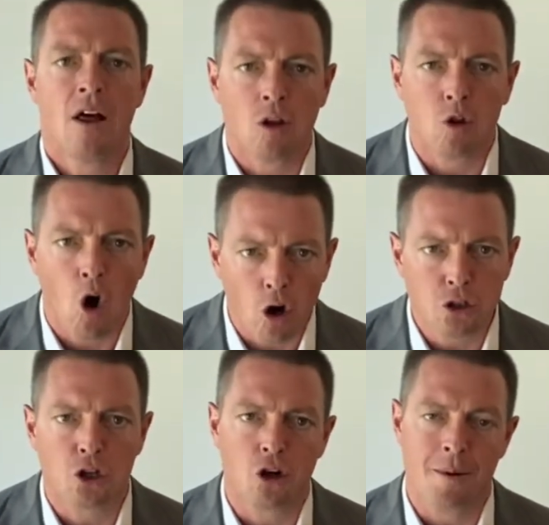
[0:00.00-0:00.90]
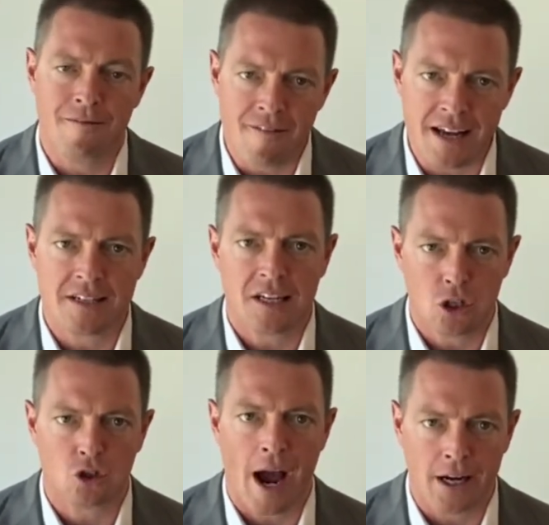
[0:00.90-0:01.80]
the long-term investing
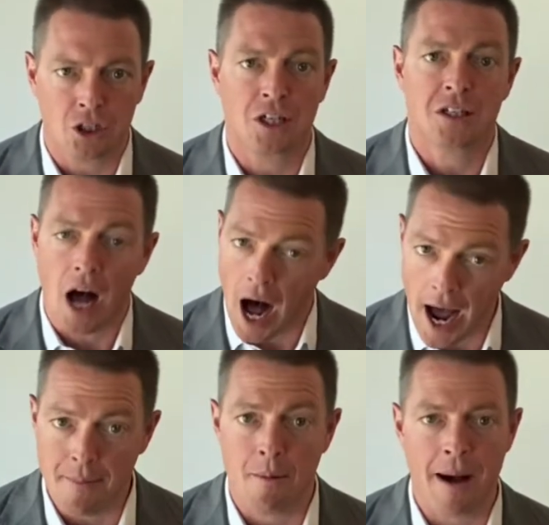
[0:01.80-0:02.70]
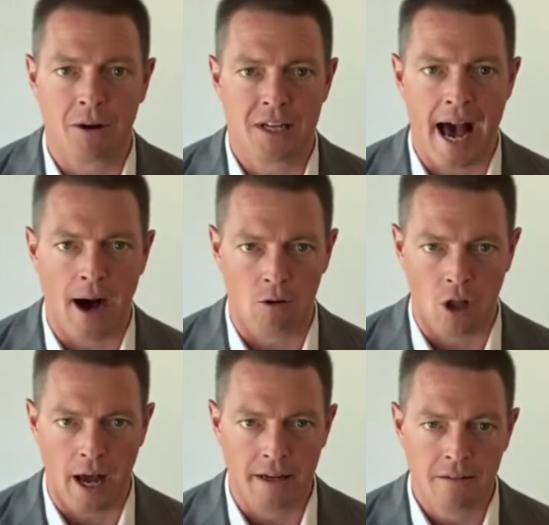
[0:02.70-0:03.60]
strategies I am about to
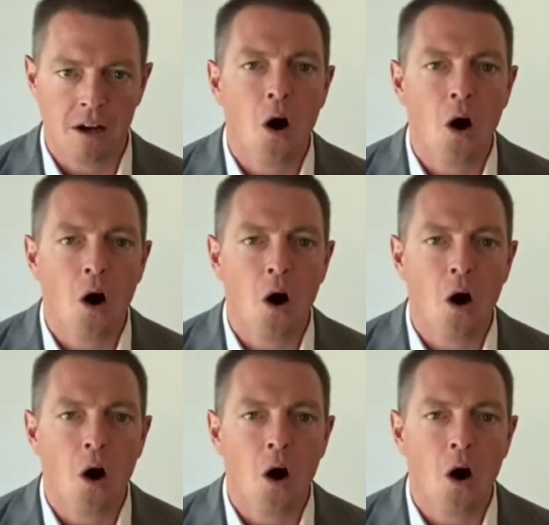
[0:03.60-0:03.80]
outline.